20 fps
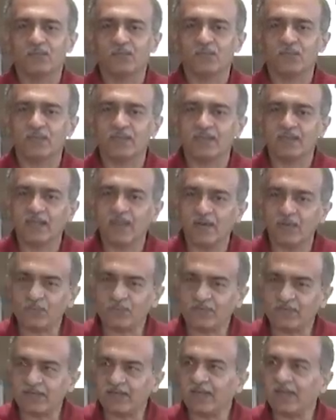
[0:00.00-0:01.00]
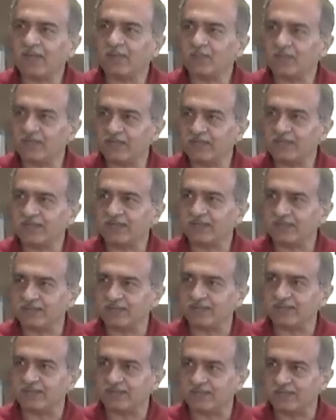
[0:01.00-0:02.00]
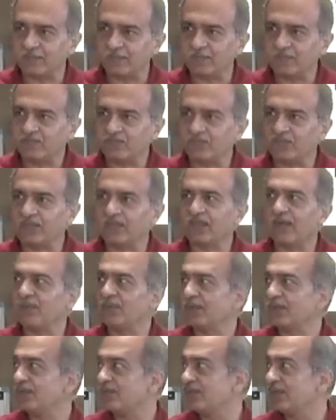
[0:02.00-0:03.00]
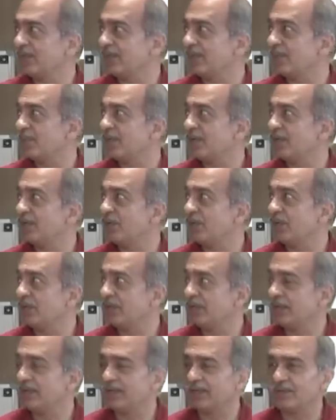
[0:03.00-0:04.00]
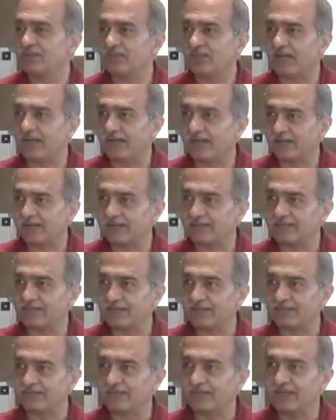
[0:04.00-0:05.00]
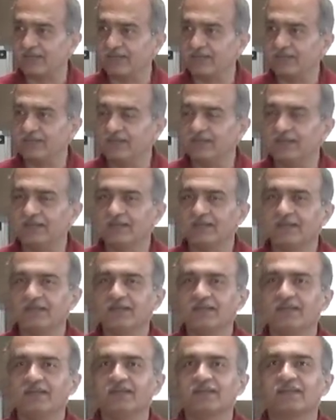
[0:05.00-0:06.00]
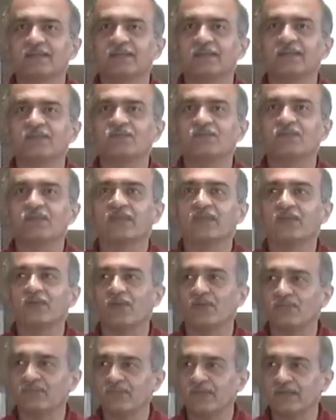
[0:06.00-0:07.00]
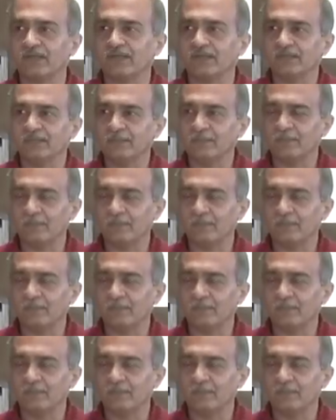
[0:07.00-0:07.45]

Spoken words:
without rehabilitating them, without giving them any alternative land, etc., then very often